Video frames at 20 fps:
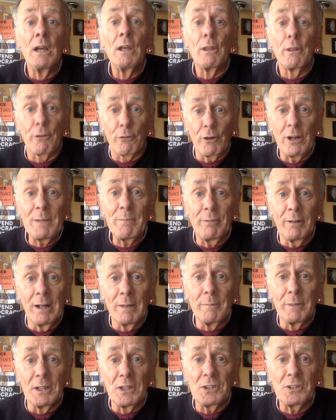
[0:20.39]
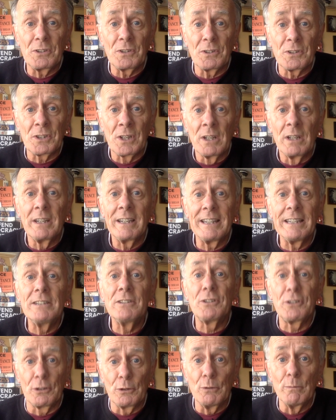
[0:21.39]
three prime ministers
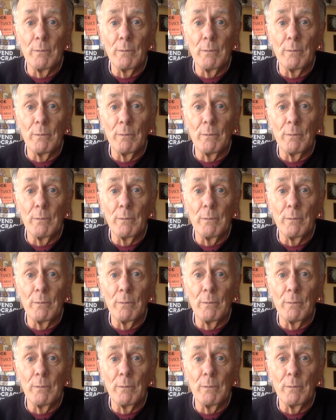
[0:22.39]
in 2